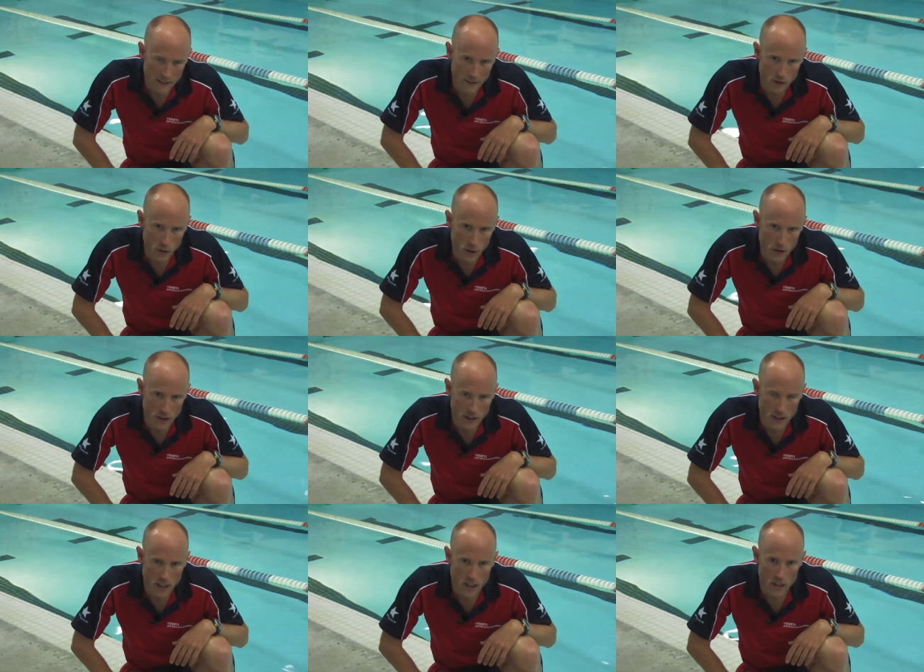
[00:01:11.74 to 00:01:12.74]

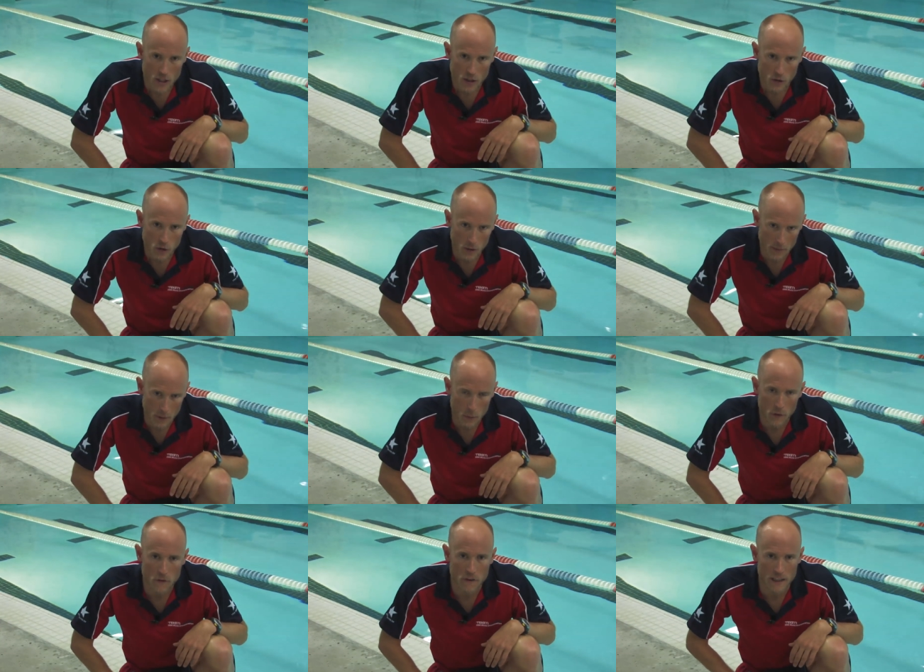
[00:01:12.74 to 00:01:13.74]
conclusion, swimming
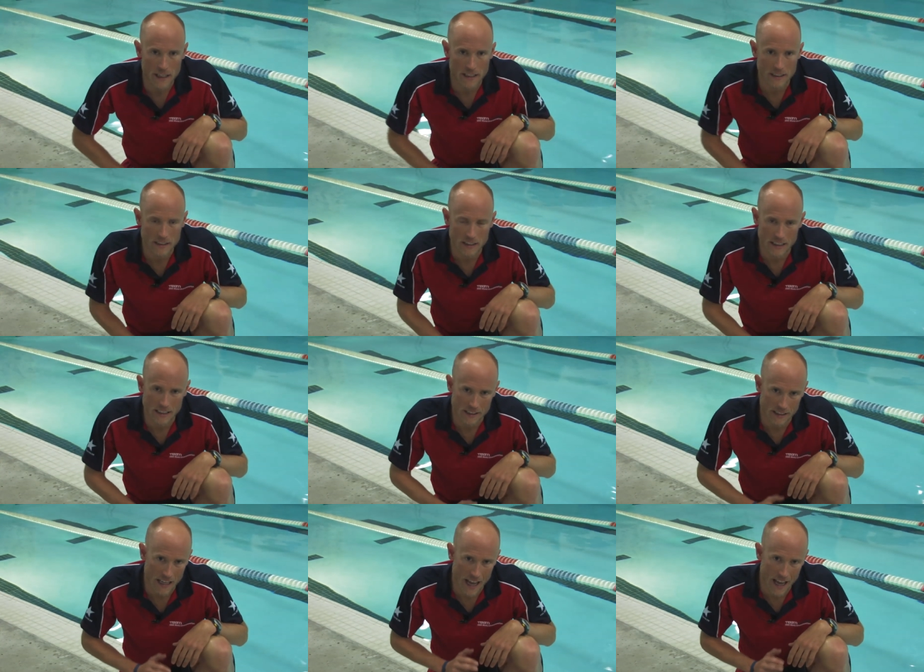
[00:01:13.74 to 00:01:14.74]
with fins is
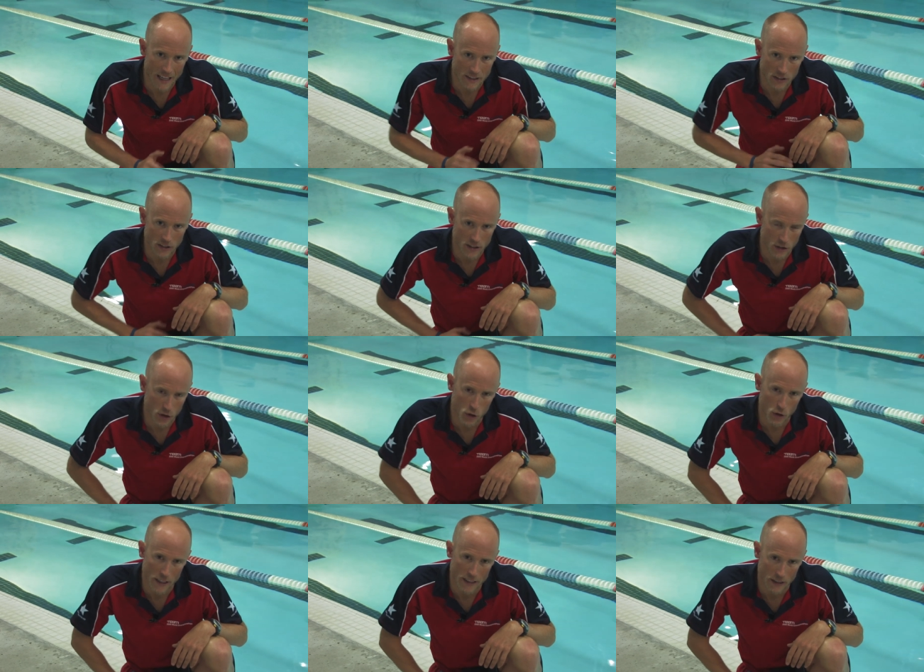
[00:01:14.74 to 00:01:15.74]
an excellent
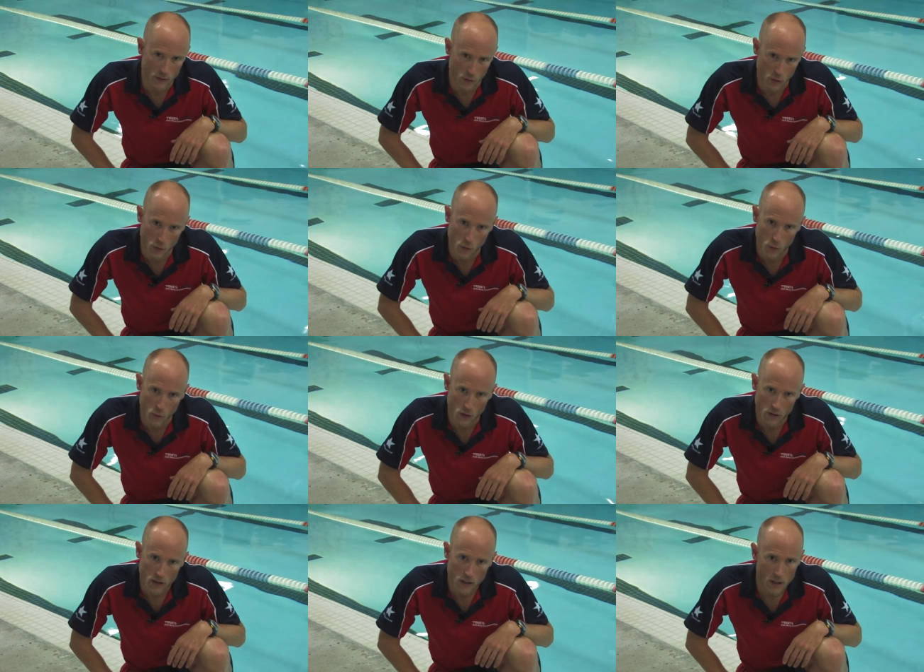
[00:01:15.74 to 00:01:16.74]
training tool.
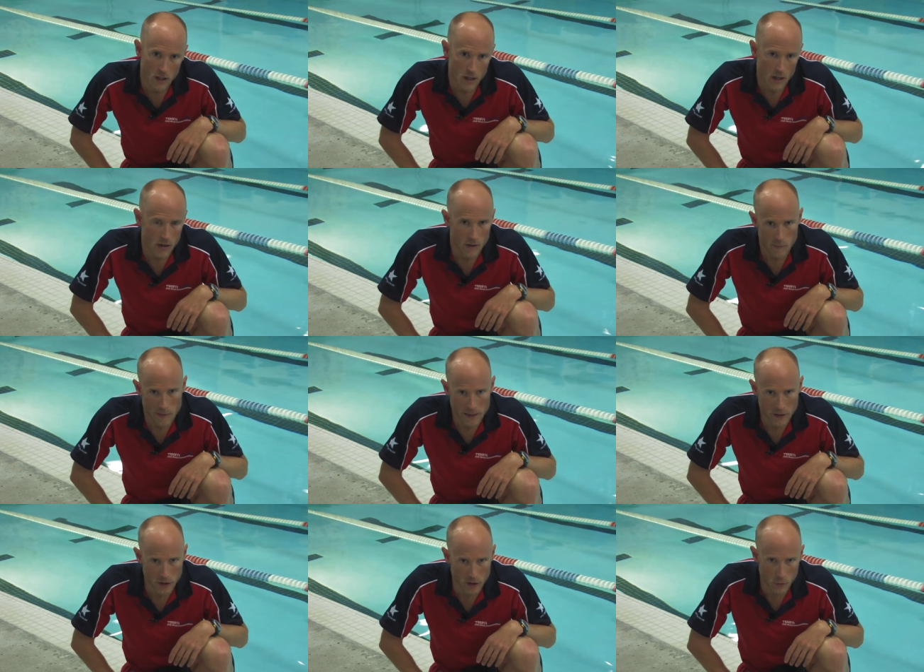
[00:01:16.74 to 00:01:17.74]
Make
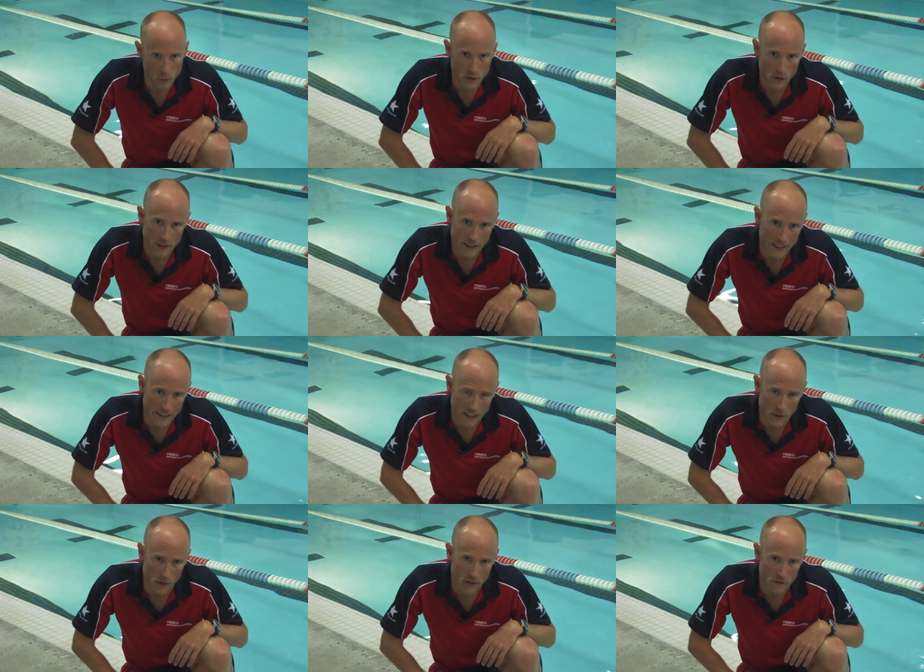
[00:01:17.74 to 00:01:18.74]
sure when you're
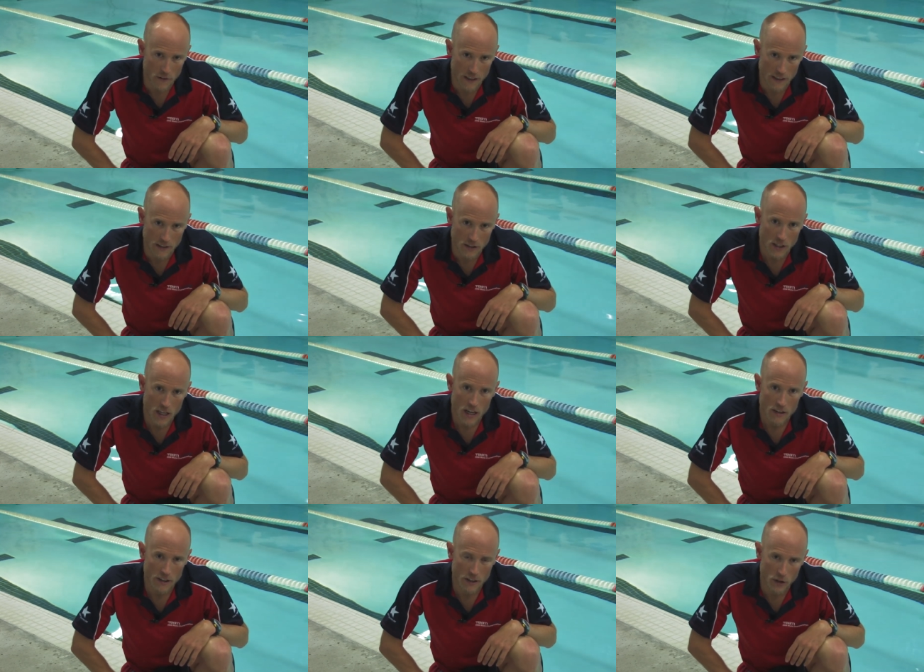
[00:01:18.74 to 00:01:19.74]
kicking with fins
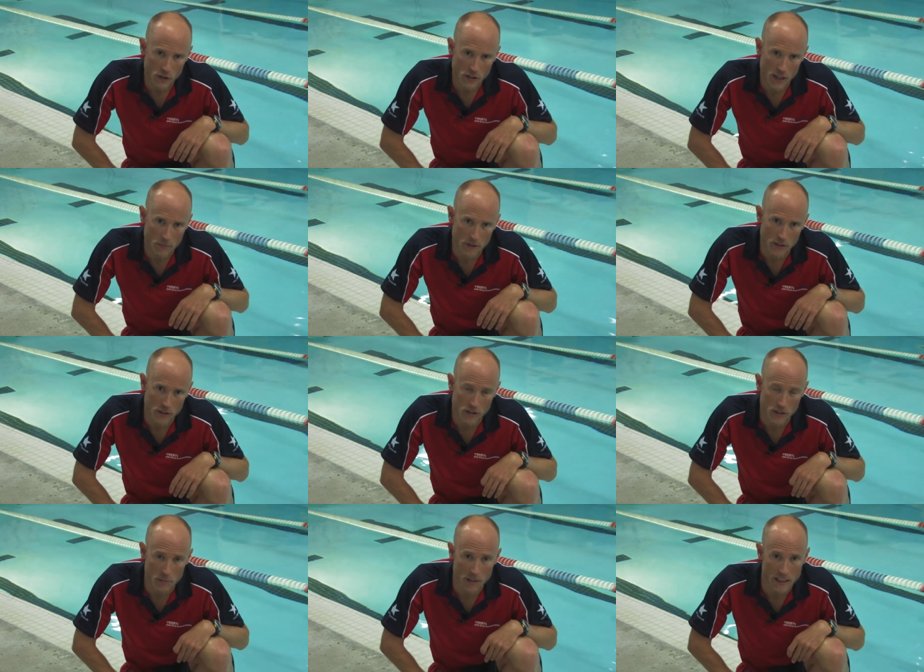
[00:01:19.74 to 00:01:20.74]
that you're attempting to
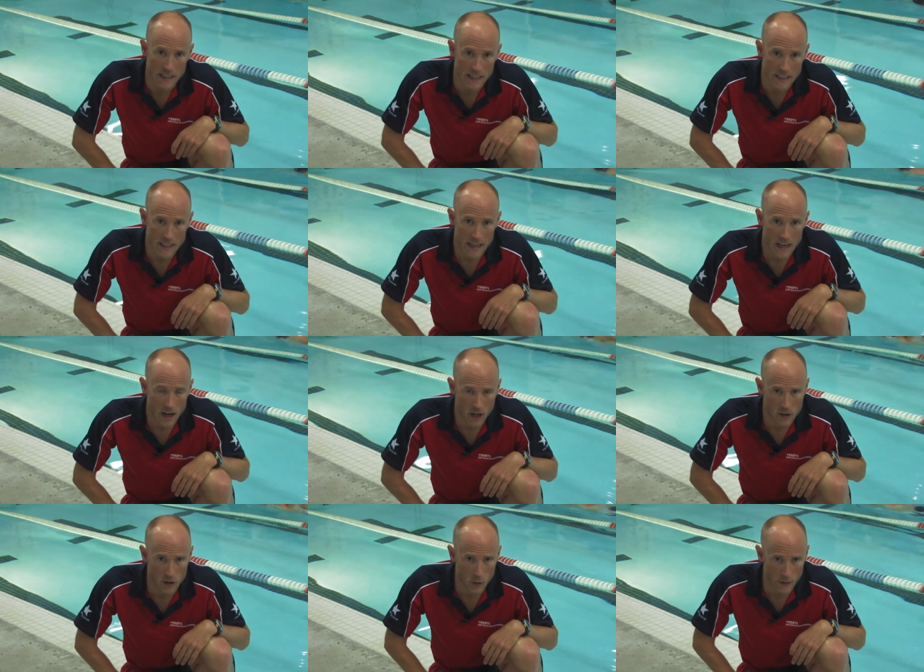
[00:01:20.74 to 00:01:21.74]
simulate a
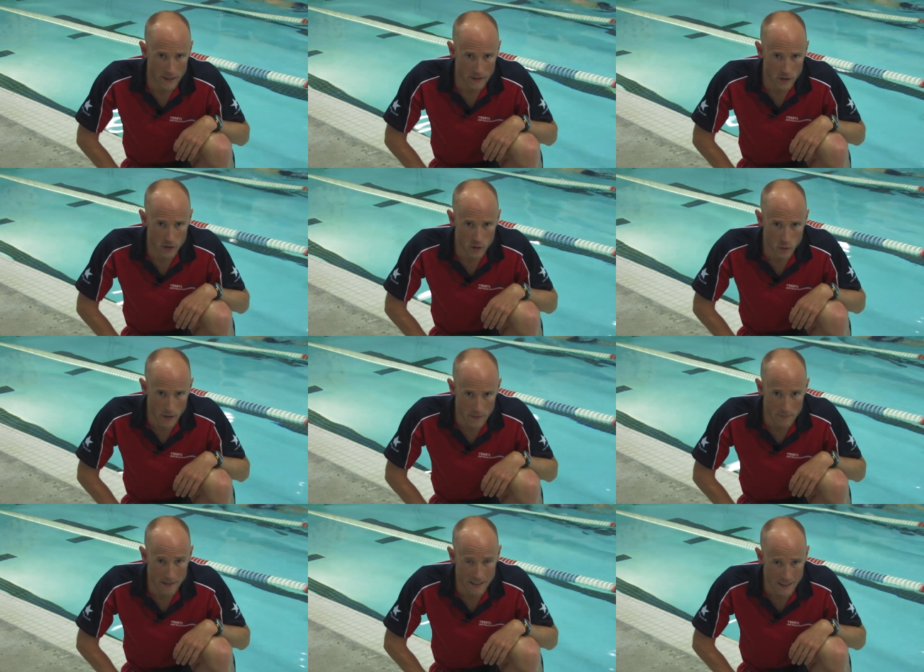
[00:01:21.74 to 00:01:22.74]
correct
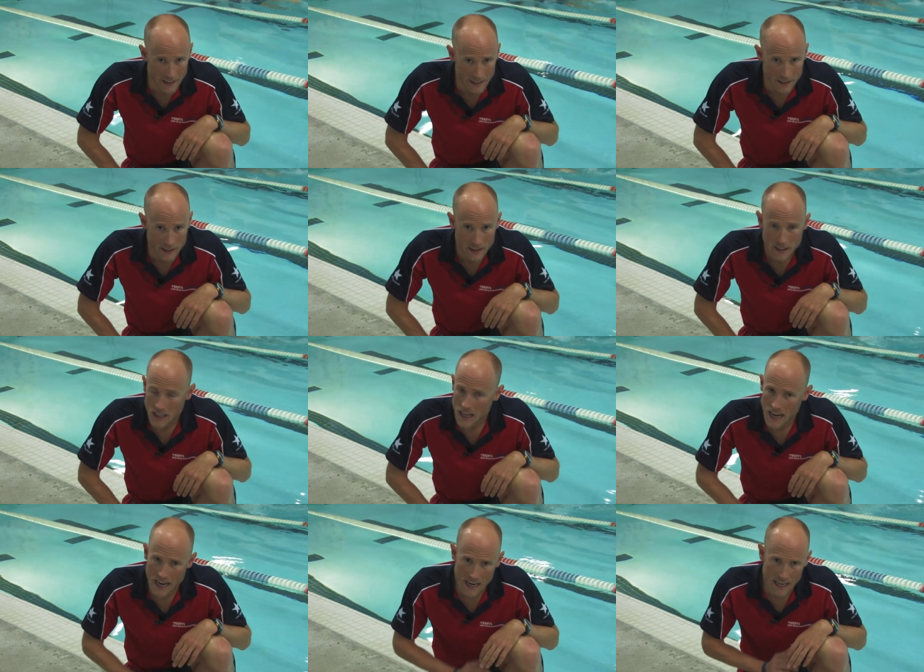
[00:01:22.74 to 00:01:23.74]
swim kick
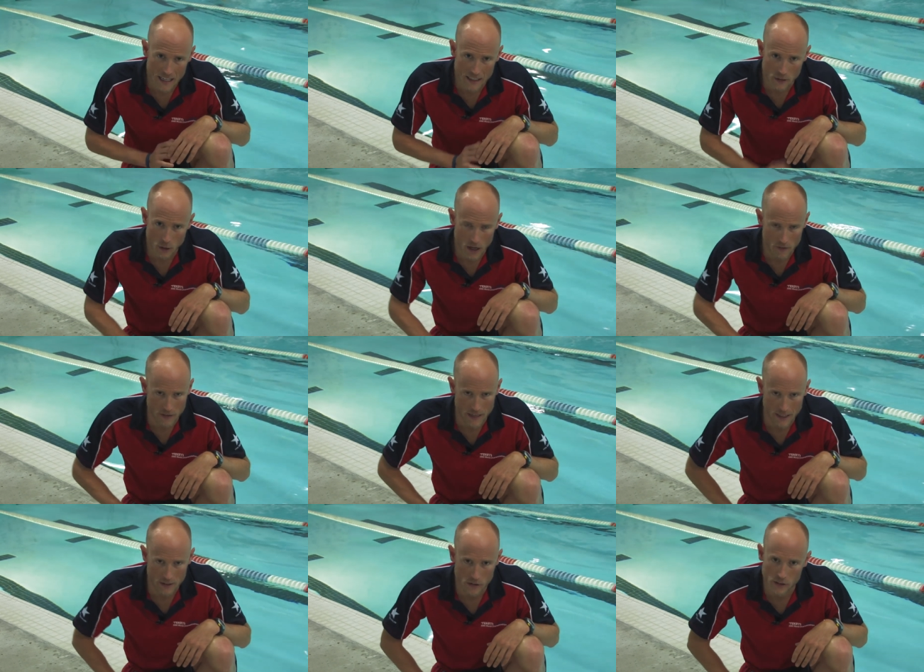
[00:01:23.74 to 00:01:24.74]
and you'll have an
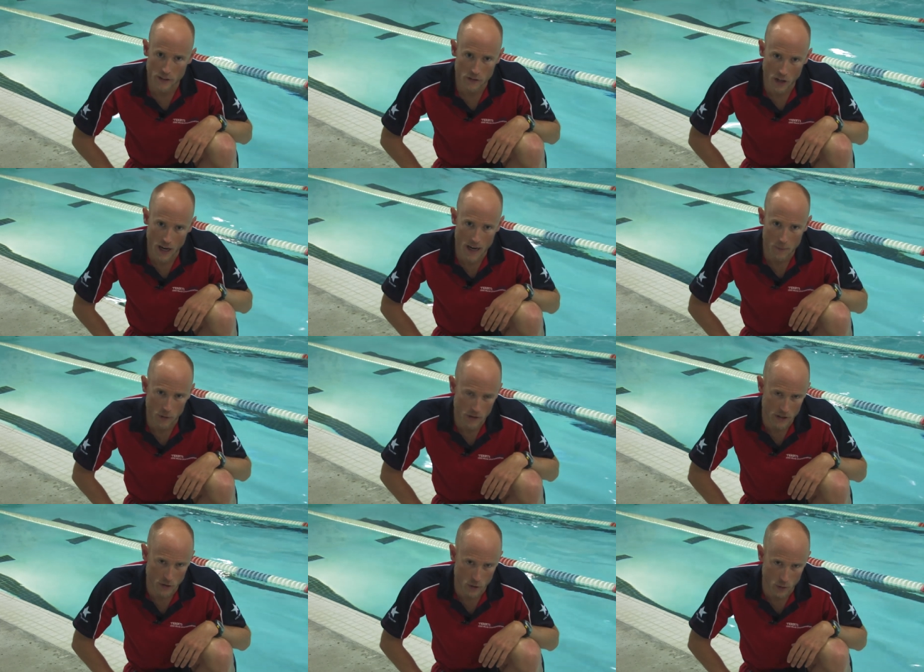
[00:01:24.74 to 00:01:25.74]
excellent time with
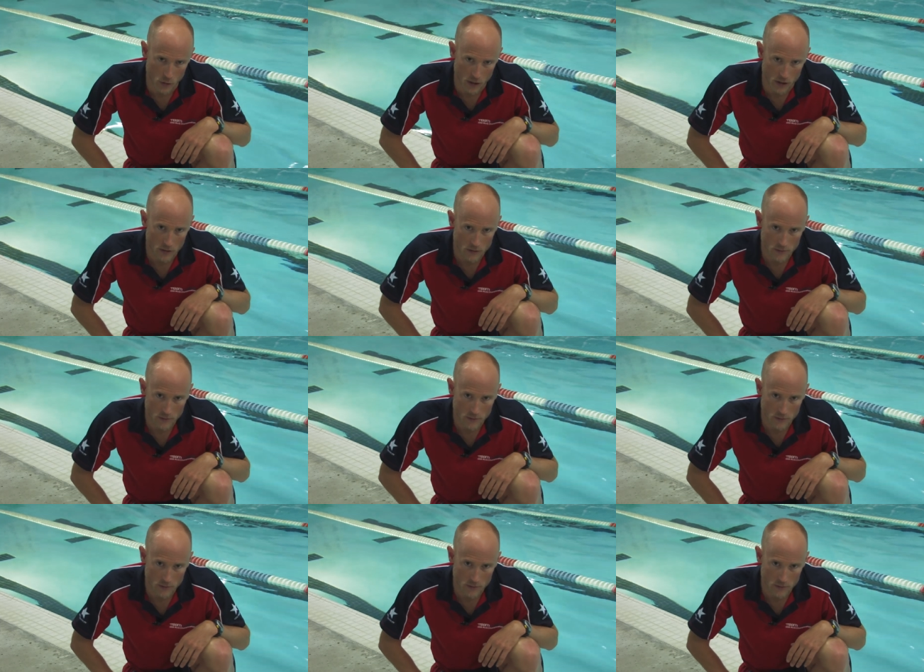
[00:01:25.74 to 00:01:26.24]
this drill.